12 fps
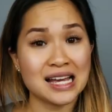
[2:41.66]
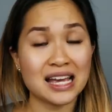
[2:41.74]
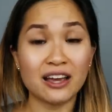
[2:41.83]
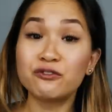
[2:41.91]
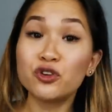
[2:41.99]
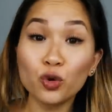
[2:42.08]

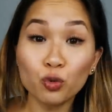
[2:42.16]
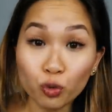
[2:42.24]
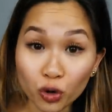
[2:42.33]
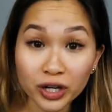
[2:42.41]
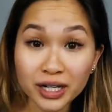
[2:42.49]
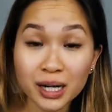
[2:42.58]
If you're
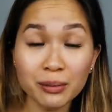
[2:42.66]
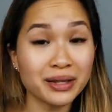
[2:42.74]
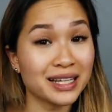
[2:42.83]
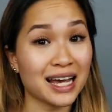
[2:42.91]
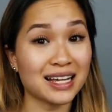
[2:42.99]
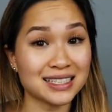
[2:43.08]
worried about
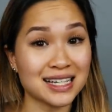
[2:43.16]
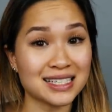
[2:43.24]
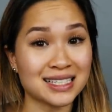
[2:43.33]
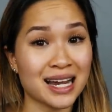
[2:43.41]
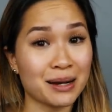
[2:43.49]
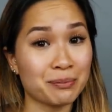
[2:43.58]
the Galaxy
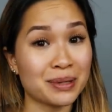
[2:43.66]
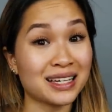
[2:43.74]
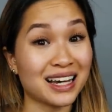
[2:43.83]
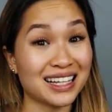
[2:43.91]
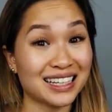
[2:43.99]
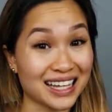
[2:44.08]
S9 being
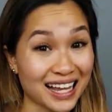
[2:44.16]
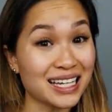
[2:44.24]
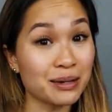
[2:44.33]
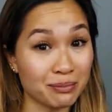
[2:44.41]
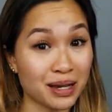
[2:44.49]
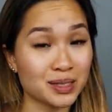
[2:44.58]
a
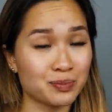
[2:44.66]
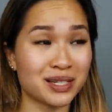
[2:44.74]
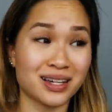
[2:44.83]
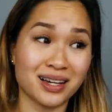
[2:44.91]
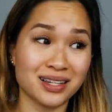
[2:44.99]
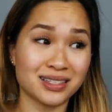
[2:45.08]
laggy mess
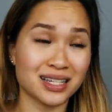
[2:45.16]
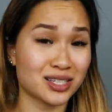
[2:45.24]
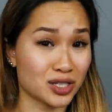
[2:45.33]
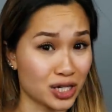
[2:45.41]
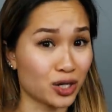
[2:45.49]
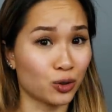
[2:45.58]
because it's
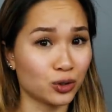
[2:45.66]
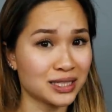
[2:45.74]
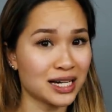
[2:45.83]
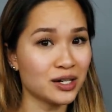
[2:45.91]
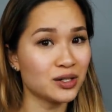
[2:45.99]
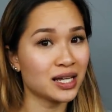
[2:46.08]
a year old
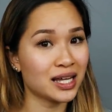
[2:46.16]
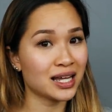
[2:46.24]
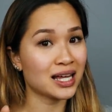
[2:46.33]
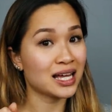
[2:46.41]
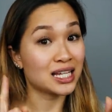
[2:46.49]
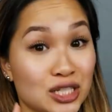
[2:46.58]
now,
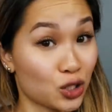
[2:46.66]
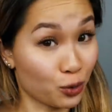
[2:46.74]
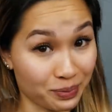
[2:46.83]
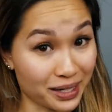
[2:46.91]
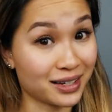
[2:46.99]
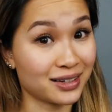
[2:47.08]

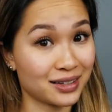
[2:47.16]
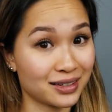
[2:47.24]
don't be.